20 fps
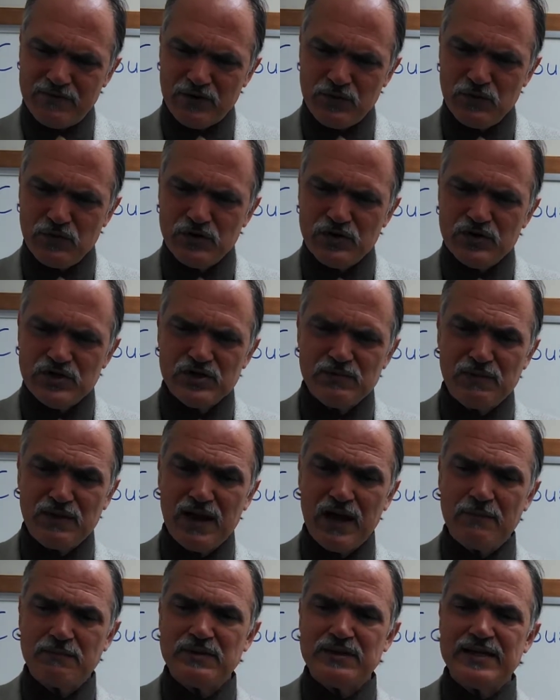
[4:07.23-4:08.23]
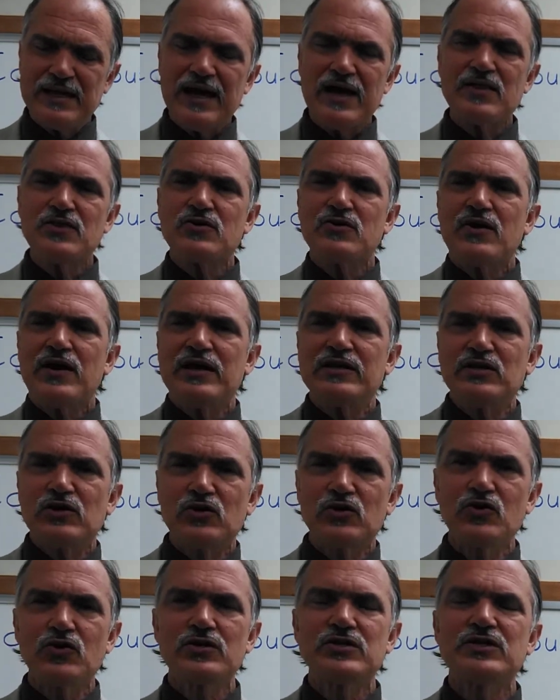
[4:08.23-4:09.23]
communities to come together and to
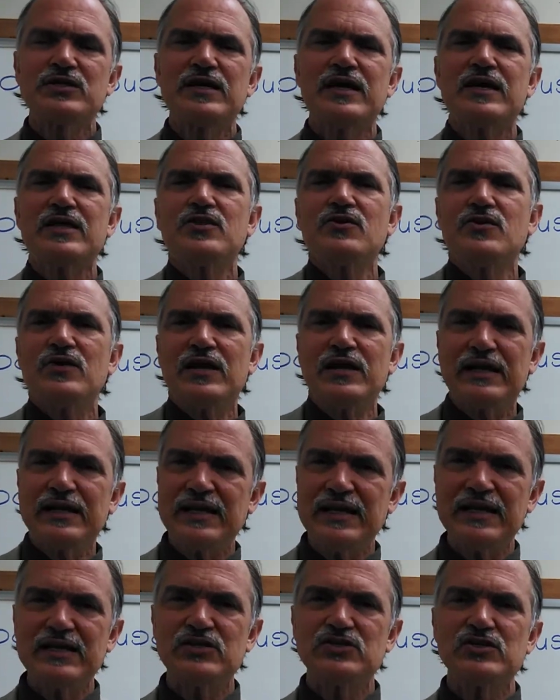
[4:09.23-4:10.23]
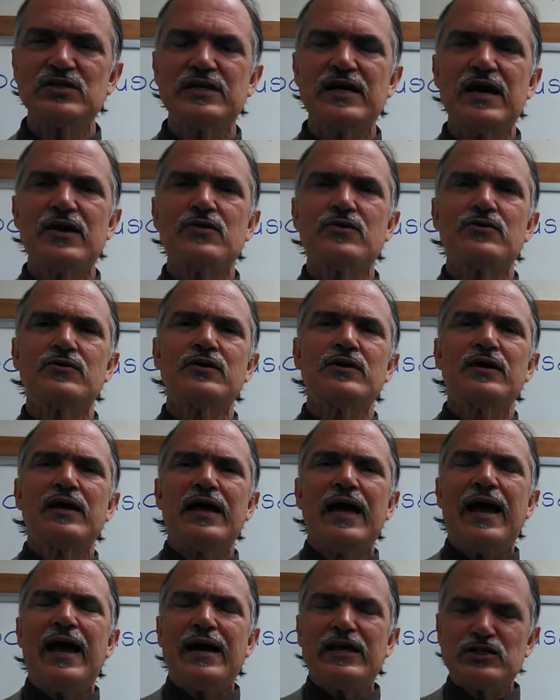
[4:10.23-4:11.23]
cook together, and eat together,
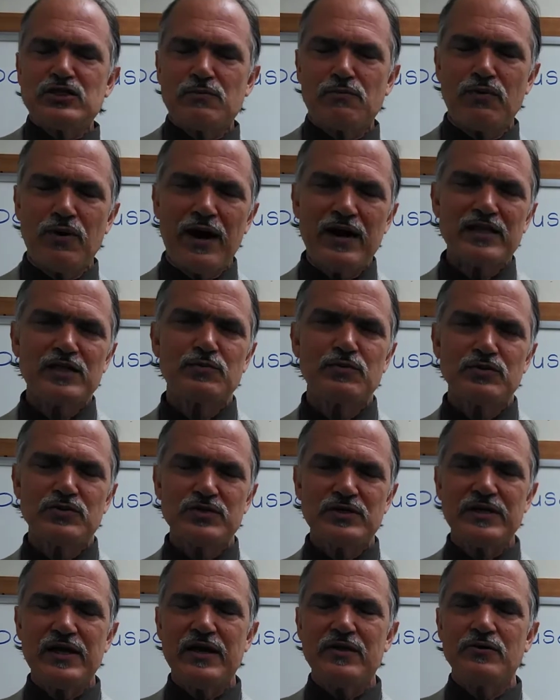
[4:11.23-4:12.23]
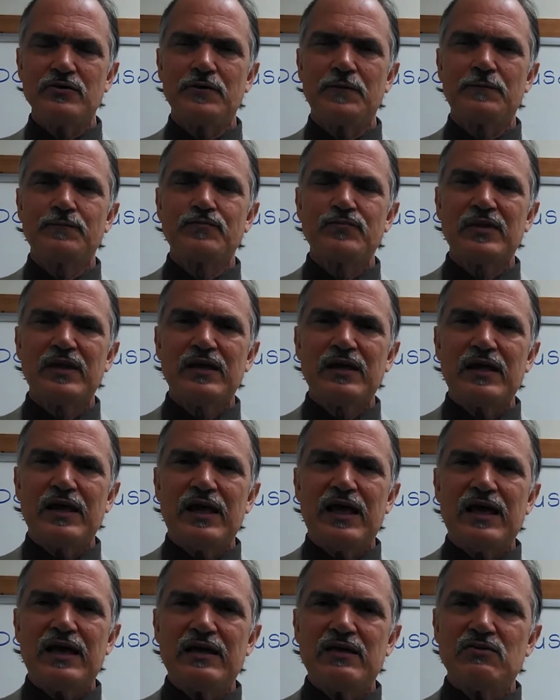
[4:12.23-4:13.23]
and to prosper together.
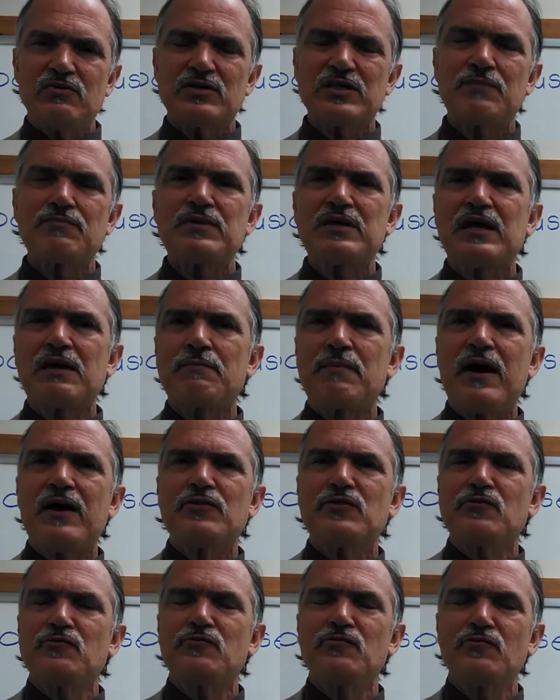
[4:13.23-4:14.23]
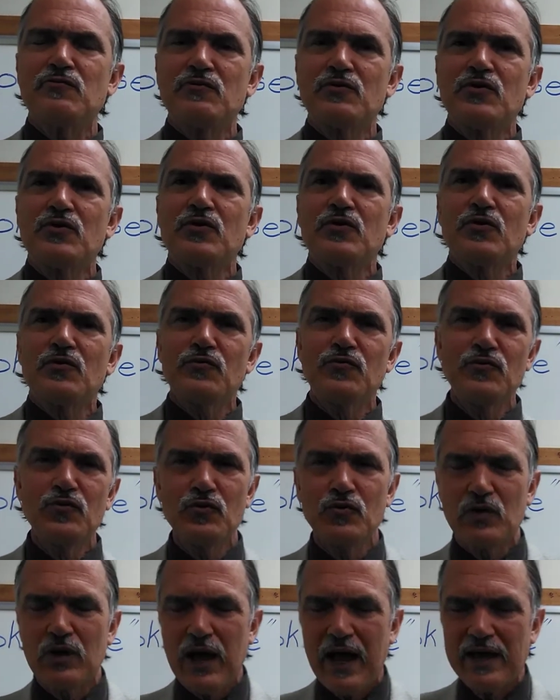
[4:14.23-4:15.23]
And something about the
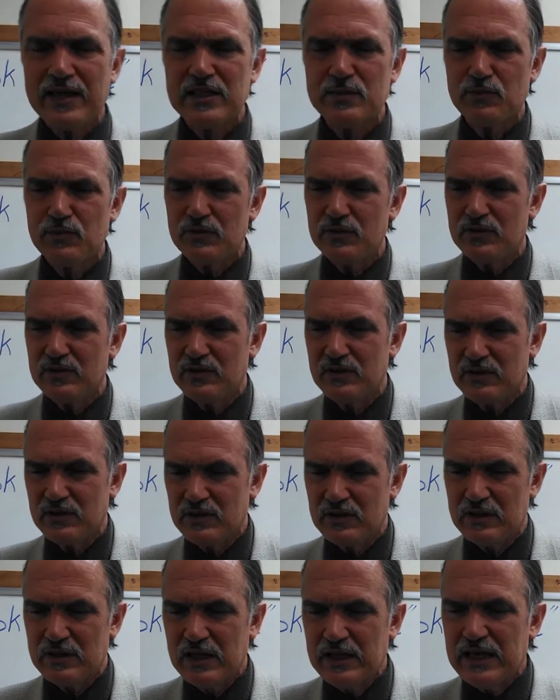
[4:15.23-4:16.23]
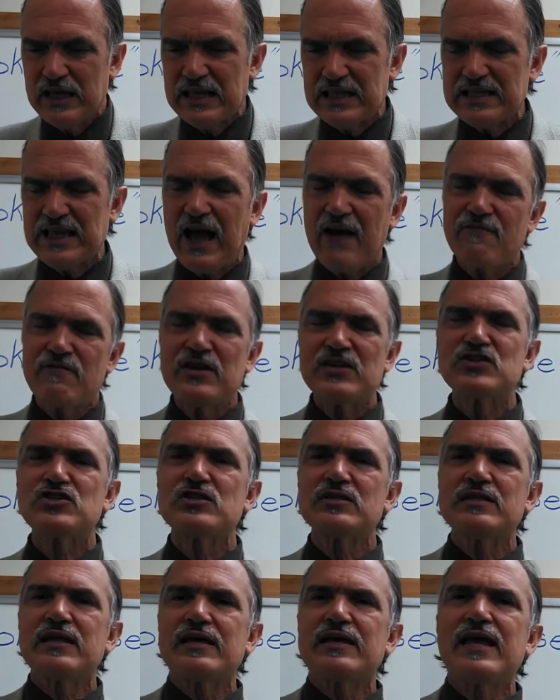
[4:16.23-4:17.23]
full gospel, the
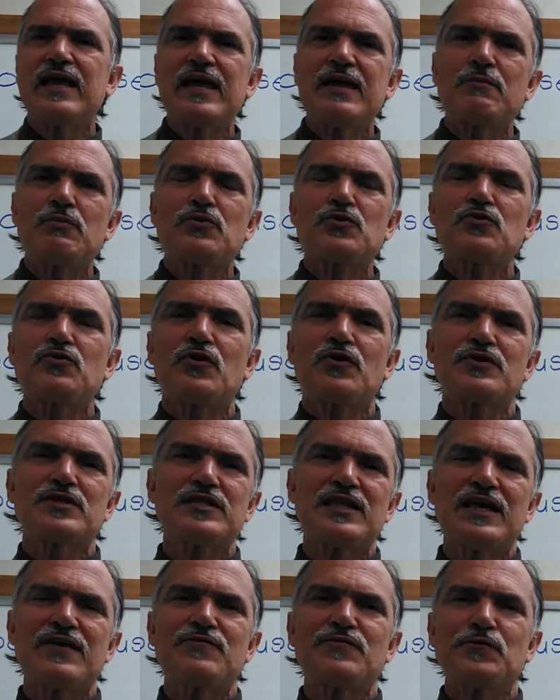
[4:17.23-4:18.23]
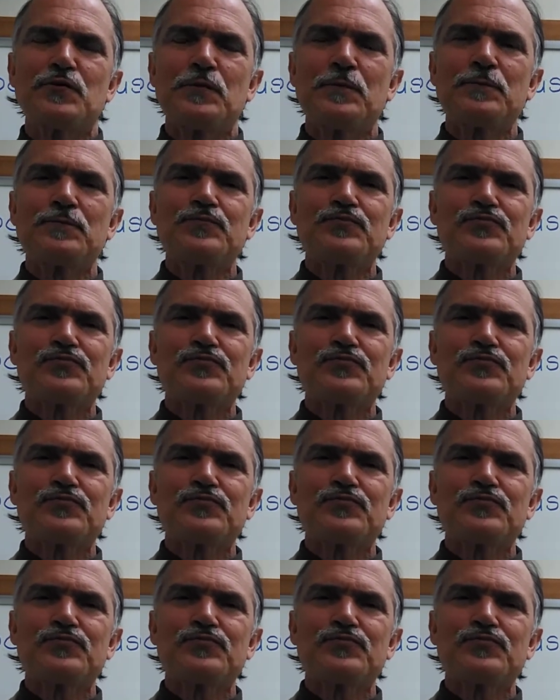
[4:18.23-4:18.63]
salvation that came through our Savior,